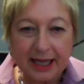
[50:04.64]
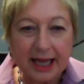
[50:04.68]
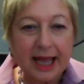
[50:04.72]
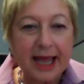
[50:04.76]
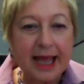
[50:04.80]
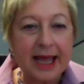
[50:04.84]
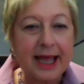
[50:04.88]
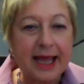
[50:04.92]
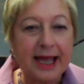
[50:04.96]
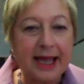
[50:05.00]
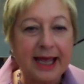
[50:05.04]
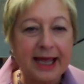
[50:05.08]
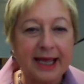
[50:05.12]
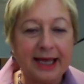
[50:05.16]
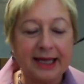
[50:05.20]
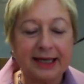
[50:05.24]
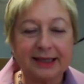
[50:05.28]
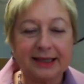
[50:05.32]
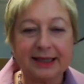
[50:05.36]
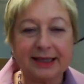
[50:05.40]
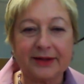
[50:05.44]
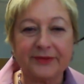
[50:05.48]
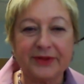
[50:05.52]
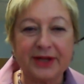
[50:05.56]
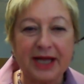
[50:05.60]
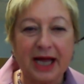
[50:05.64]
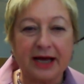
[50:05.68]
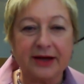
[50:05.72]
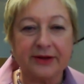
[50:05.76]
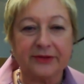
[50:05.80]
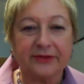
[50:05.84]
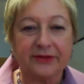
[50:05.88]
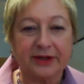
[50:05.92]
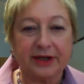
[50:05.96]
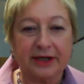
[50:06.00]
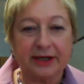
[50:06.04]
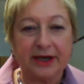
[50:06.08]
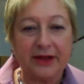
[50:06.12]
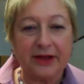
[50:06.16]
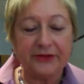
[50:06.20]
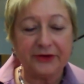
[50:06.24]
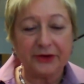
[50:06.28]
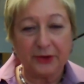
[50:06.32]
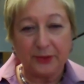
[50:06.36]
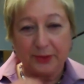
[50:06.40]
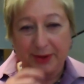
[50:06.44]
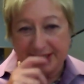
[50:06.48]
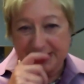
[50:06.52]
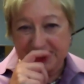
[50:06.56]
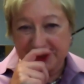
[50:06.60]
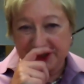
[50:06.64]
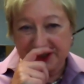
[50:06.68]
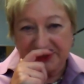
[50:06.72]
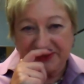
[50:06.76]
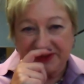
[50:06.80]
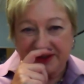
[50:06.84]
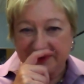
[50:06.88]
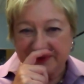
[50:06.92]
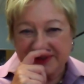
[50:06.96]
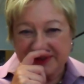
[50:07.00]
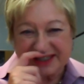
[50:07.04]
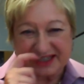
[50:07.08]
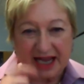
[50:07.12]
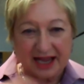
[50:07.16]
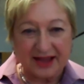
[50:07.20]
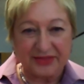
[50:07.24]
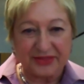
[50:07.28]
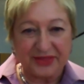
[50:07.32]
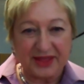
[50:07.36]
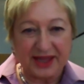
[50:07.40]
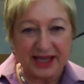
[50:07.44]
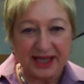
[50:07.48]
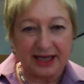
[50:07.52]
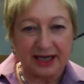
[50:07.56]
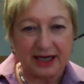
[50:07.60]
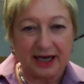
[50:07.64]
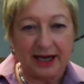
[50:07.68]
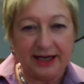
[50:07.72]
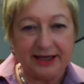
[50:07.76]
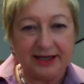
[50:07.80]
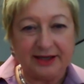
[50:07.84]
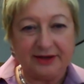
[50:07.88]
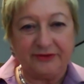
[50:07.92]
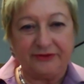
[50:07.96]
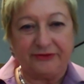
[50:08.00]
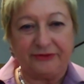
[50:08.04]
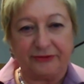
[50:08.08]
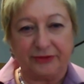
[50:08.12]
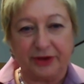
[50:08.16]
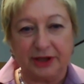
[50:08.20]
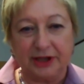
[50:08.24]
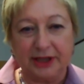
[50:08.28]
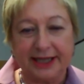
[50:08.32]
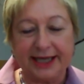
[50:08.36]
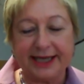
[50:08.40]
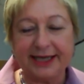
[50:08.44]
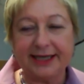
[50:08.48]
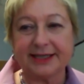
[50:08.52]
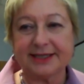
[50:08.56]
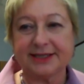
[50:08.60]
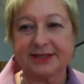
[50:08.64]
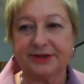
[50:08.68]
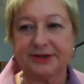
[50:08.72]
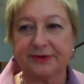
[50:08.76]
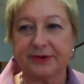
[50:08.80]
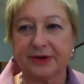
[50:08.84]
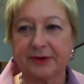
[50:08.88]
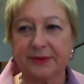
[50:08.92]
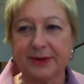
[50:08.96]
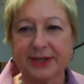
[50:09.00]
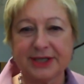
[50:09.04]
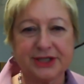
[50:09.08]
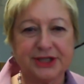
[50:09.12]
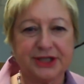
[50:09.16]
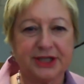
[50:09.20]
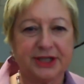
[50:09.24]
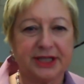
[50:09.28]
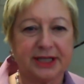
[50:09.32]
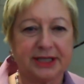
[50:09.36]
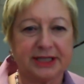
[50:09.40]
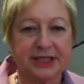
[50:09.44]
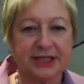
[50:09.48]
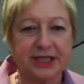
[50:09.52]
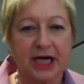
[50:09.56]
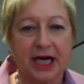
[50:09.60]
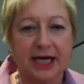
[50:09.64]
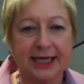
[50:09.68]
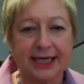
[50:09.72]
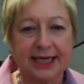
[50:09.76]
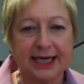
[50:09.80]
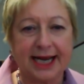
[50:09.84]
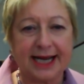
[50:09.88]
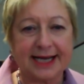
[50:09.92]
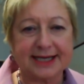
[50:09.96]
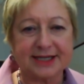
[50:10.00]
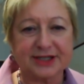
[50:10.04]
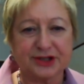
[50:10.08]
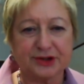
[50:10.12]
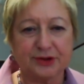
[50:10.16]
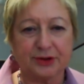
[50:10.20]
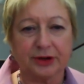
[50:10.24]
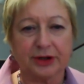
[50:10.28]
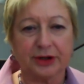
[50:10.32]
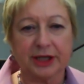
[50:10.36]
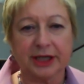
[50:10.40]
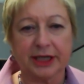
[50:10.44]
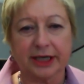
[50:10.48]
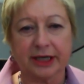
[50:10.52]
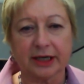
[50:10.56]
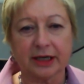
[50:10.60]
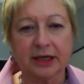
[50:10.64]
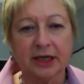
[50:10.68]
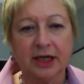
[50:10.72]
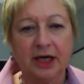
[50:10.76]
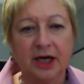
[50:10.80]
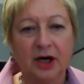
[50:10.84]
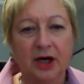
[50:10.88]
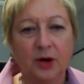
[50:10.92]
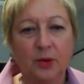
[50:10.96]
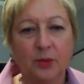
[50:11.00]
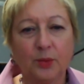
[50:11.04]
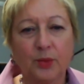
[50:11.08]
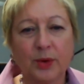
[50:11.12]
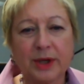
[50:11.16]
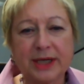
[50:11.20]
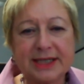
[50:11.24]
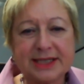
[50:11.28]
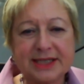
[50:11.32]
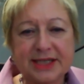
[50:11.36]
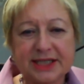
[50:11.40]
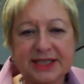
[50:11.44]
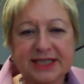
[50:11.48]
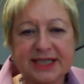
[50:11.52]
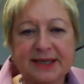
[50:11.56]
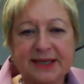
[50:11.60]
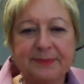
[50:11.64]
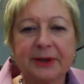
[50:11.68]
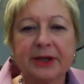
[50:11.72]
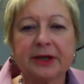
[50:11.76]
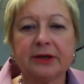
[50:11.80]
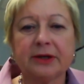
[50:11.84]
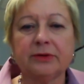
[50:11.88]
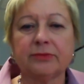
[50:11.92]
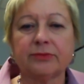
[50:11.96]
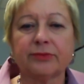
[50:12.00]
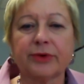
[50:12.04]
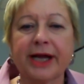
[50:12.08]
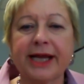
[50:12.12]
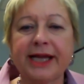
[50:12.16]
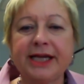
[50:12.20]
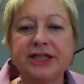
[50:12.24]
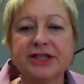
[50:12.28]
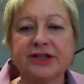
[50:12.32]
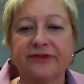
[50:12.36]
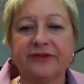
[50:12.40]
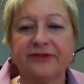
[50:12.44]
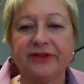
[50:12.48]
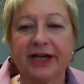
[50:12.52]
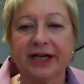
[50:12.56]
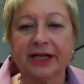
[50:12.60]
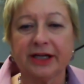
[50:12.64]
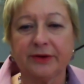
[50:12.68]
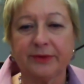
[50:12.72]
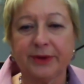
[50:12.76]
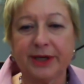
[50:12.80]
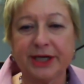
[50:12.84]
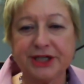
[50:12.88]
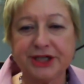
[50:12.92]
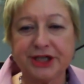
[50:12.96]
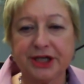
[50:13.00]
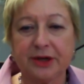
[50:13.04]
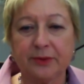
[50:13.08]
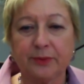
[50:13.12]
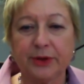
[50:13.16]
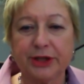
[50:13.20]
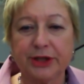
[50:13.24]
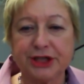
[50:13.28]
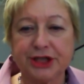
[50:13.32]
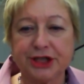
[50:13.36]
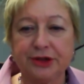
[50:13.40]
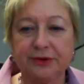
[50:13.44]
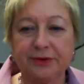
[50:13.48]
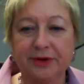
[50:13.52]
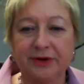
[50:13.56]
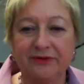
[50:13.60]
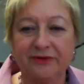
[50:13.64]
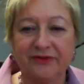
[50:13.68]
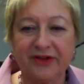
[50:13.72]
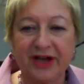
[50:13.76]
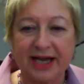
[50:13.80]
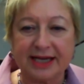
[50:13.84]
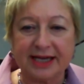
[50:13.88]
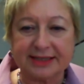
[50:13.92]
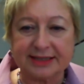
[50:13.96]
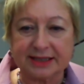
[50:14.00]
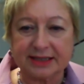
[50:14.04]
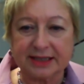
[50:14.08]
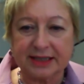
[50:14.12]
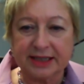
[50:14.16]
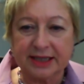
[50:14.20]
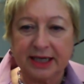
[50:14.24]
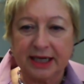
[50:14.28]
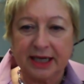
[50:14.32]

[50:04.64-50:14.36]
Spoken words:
And another question that was, I think, kind of related to a question that John had asked you earlier. What is the typical range of valuation at which you invest?